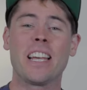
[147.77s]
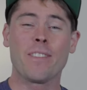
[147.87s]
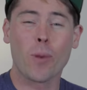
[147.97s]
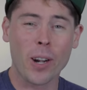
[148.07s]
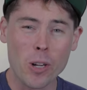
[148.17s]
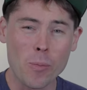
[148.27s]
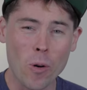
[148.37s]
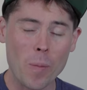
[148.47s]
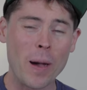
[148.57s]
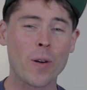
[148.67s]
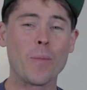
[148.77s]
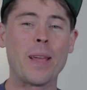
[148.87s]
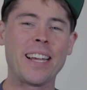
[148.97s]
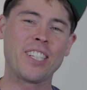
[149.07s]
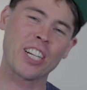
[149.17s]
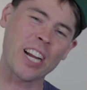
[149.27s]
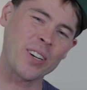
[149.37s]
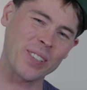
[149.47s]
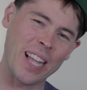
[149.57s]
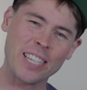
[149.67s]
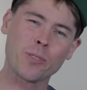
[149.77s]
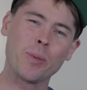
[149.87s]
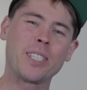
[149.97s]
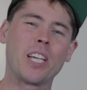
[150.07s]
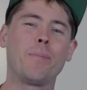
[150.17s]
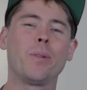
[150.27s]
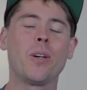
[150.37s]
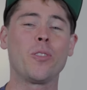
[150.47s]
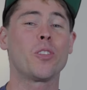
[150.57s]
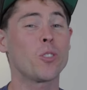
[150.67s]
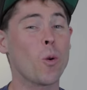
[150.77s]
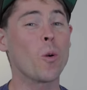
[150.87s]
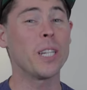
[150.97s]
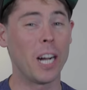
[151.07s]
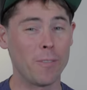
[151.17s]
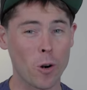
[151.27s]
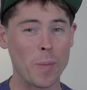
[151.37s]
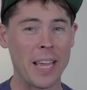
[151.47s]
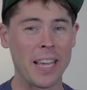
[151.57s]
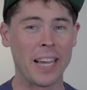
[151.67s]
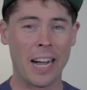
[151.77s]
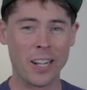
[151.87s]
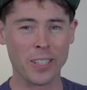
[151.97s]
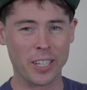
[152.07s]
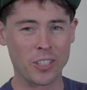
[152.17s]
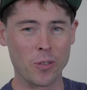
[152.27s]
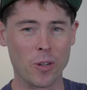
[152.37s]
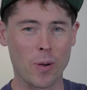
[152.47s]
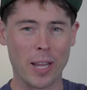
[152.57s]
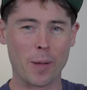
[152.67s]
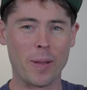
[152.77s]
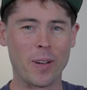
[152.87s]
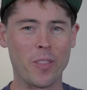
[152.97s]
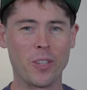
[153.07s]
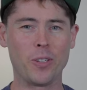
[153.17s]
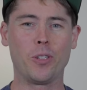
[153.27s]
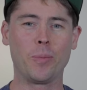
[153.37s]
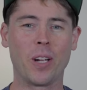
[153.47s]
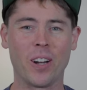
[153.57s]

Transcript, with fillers: If you want to know more about Orbea, check out last week's upload, the story of Orbea. I'll link to it right up here in the YouTube